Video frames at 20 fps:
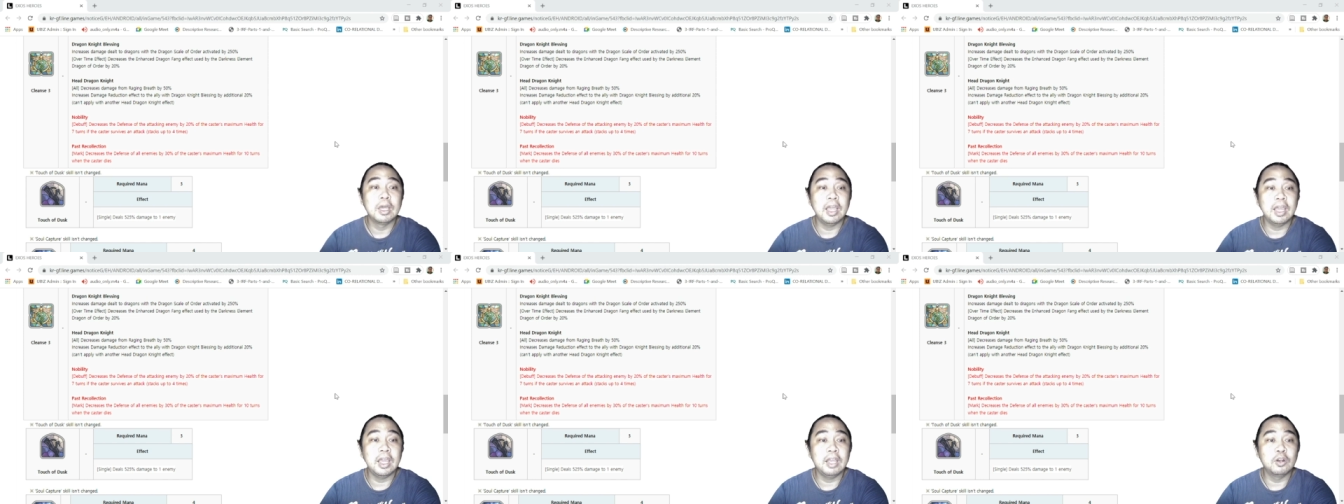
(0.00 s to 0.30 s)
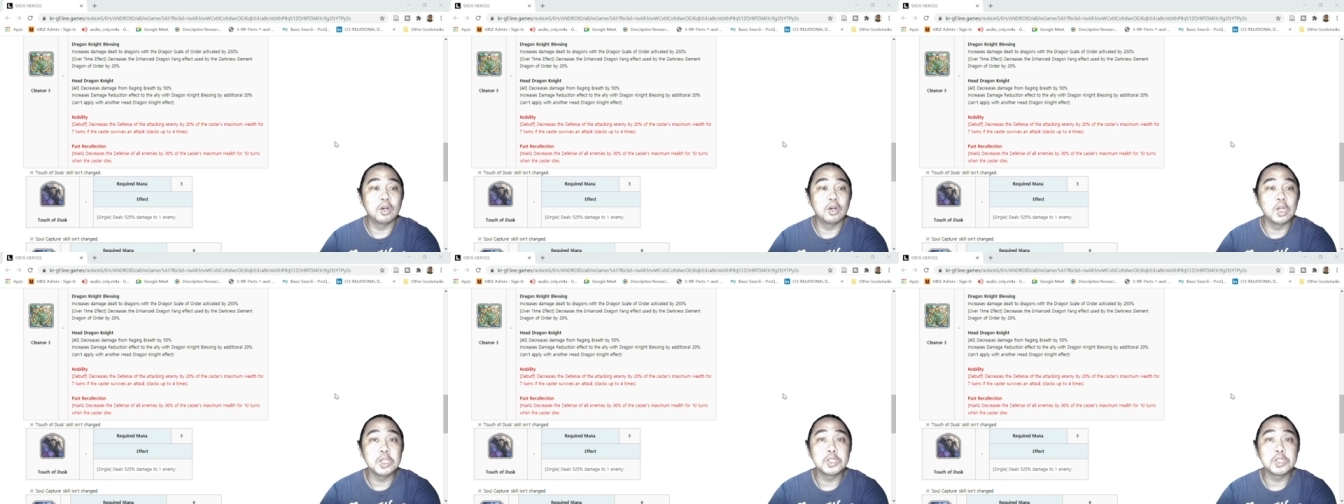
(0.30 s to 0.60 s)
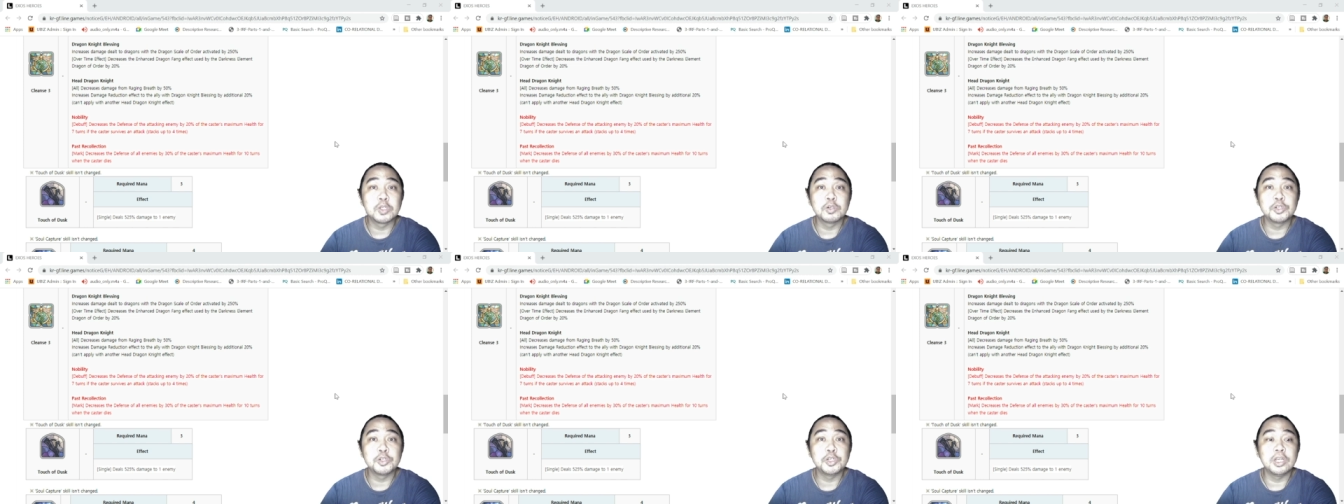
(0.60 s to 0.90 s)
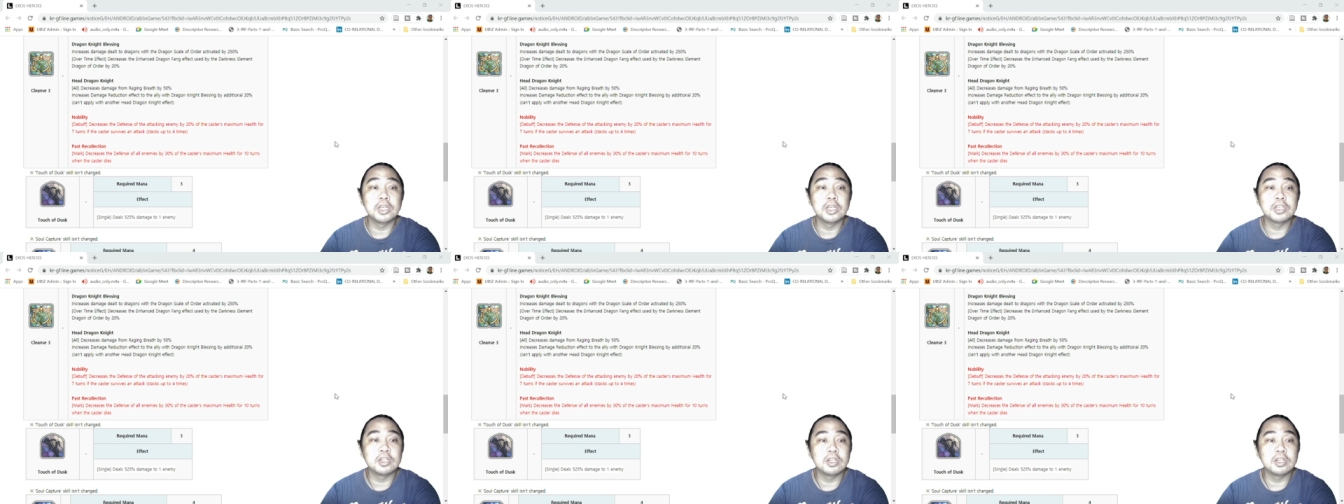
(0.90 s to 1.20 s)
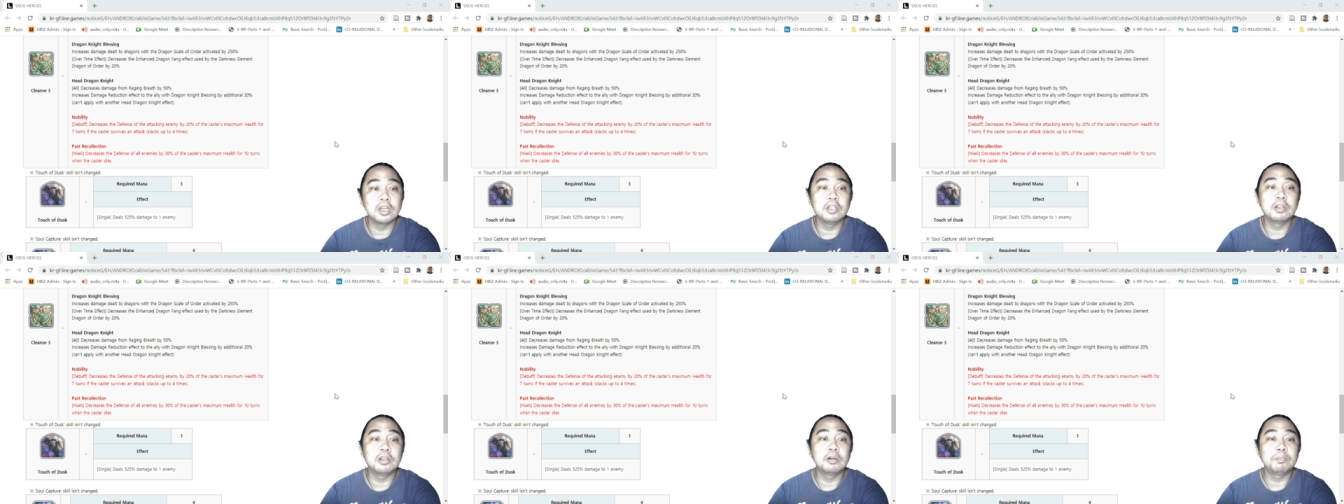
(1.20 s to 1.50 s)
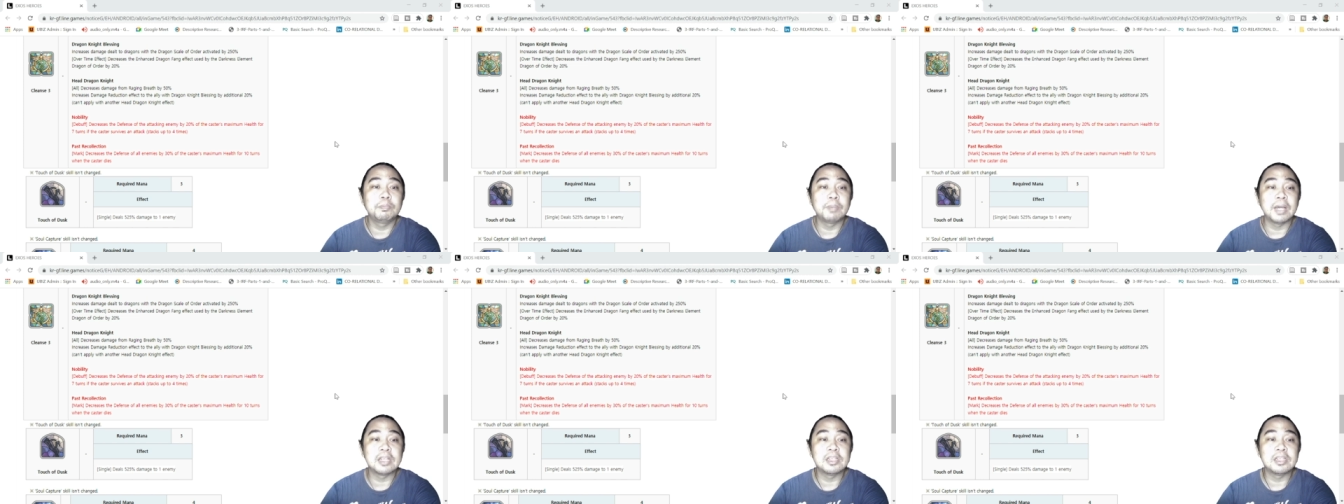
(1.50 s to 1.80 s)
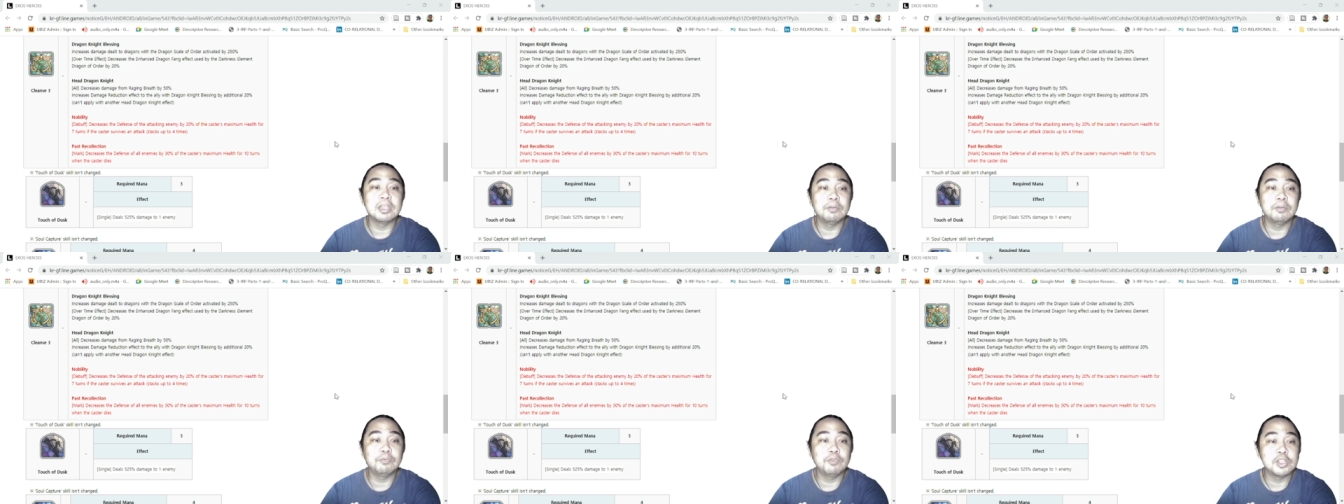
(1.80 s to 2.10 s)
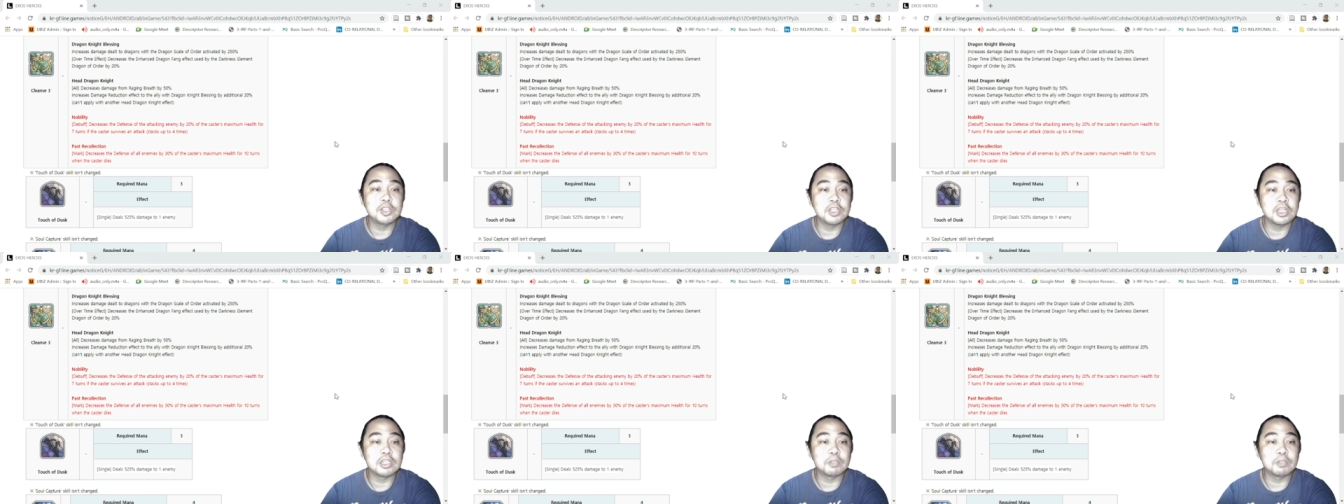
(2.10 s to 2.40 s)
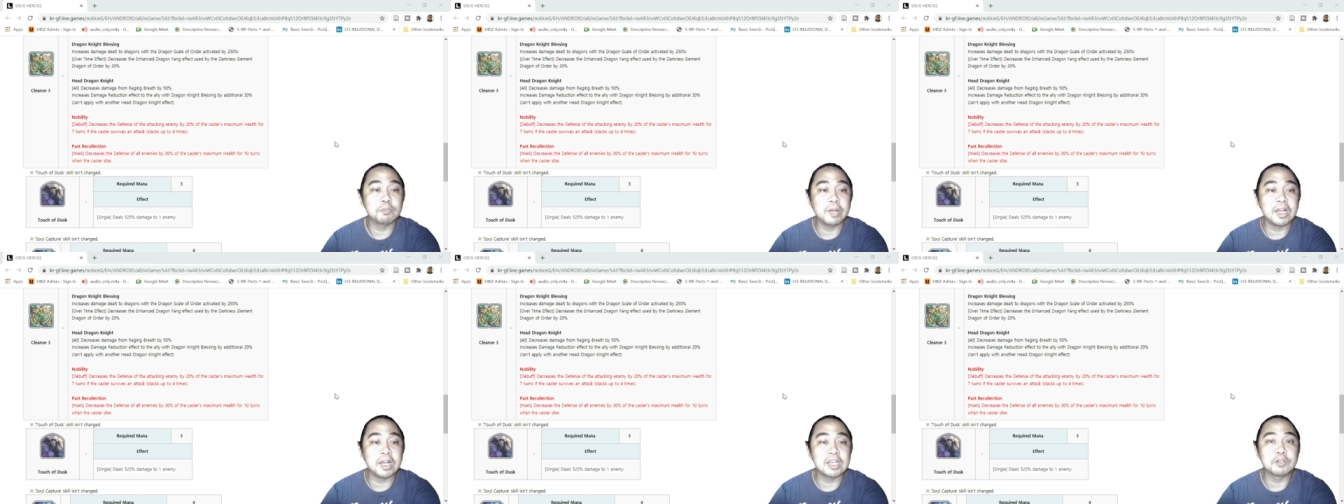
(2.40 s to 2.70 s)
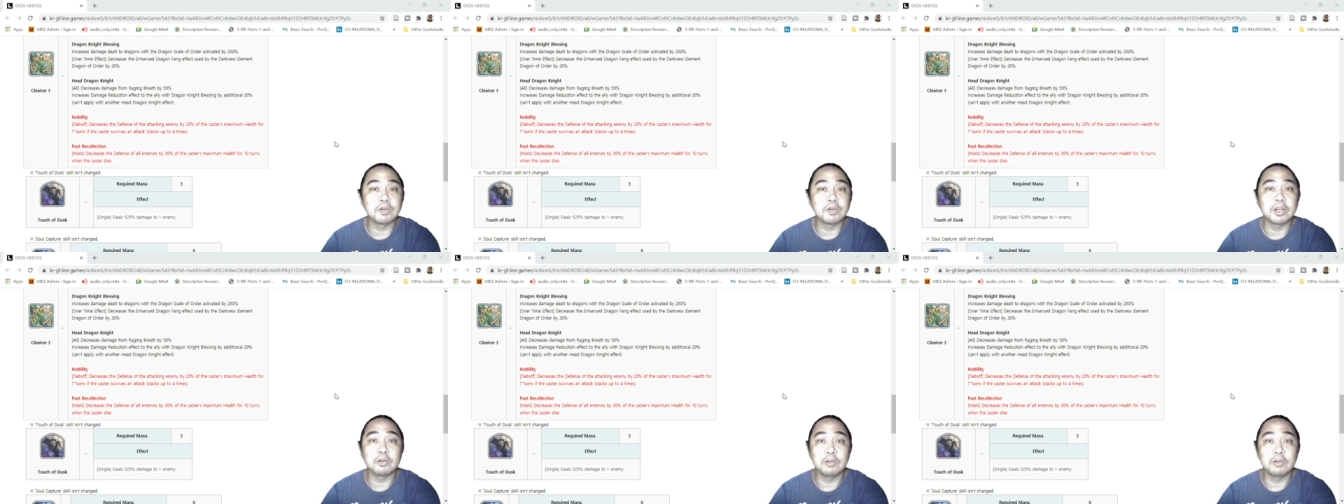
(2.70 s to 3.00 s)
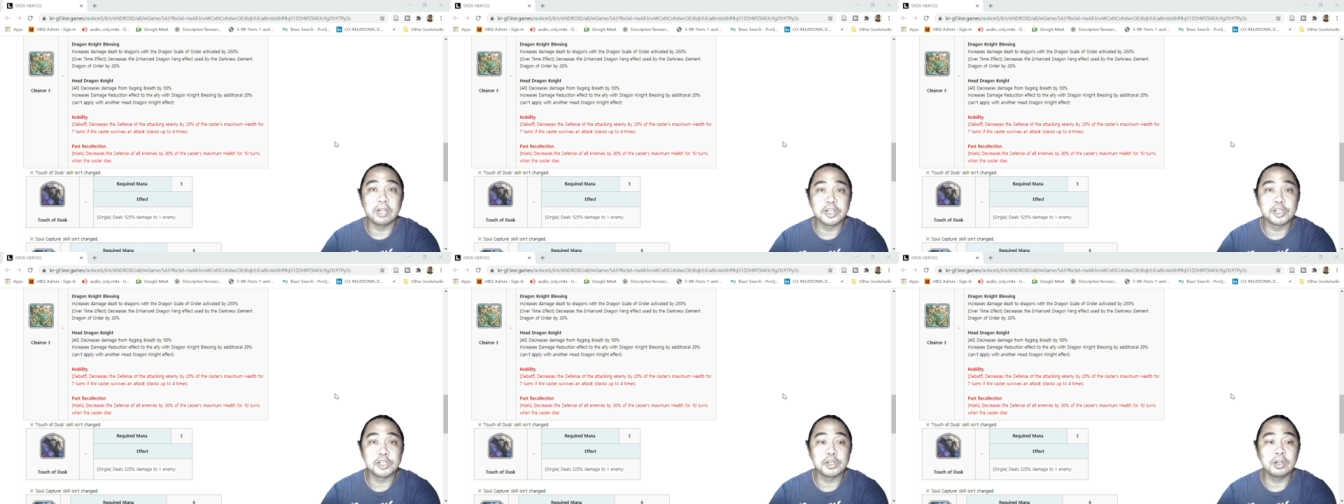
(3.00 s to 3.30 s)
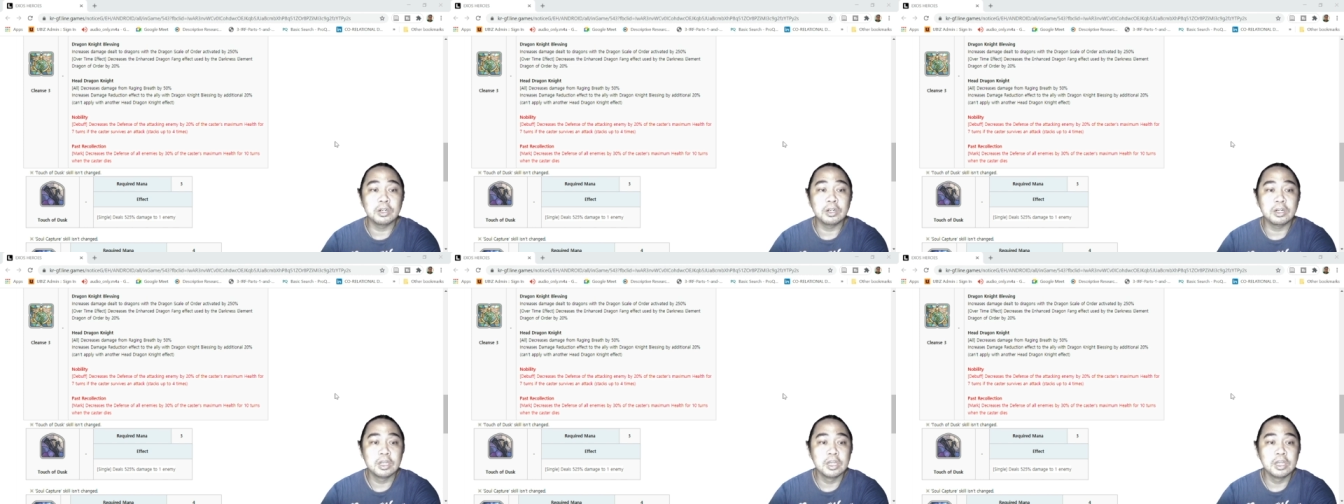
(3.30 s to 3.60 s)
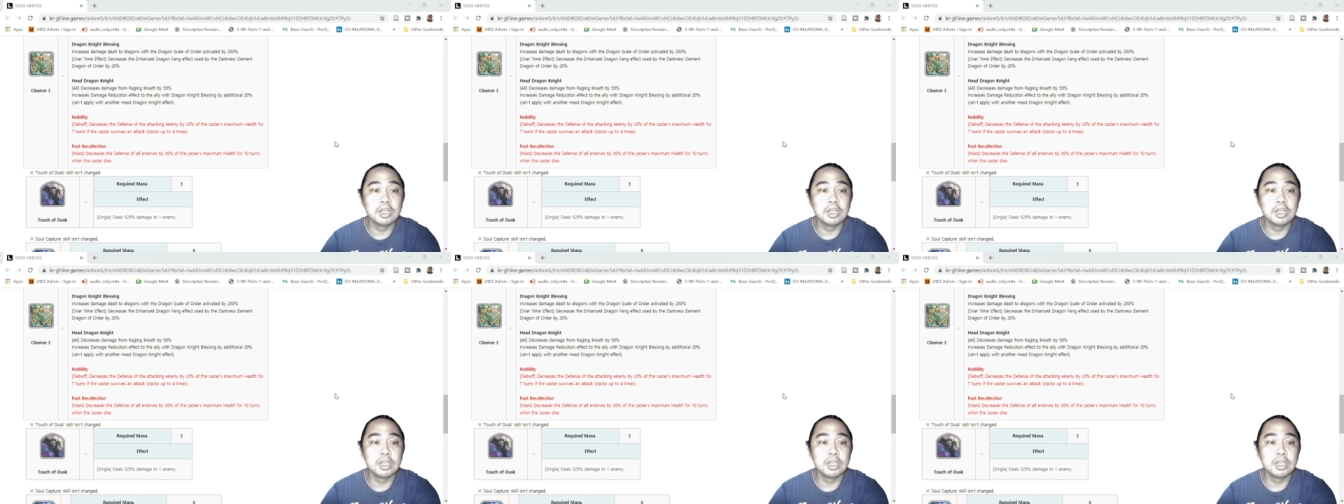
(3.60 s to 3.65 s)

And also she has another passive, which is Past Recollection.